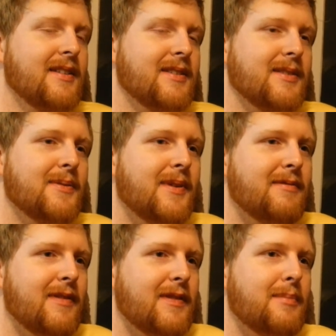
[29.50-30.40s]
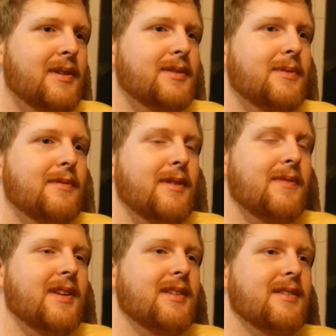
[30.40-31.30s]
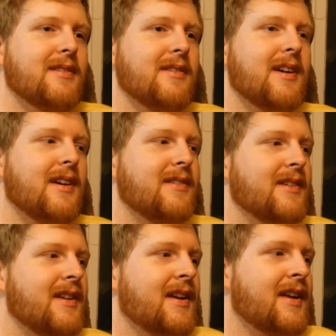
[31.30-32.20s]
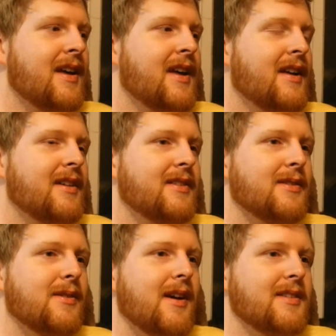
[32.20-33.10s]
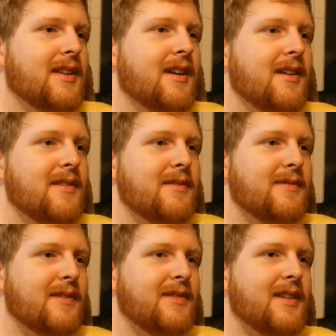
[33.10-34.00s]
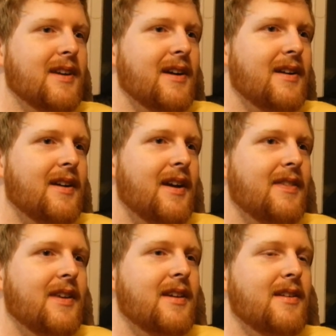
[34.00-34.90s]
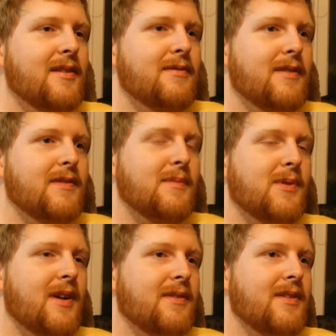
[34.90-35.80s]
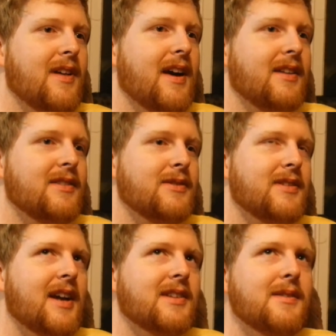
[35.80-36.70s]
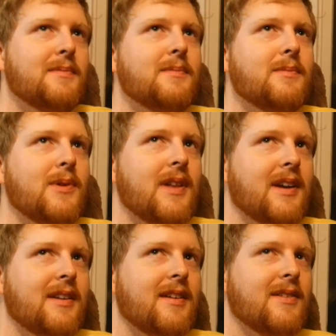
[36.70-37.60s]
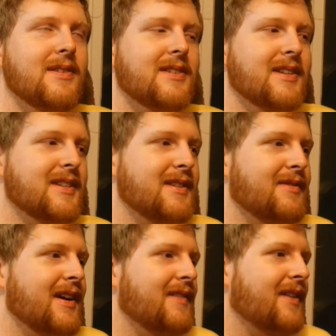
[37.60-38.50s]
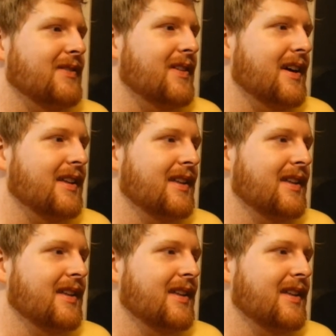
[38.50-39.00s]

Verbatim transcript: So 150 plus 150 is 300. Mm-hmm. So I said 150 there, and then another 50 more after that. So it's actually more like another 65 after that.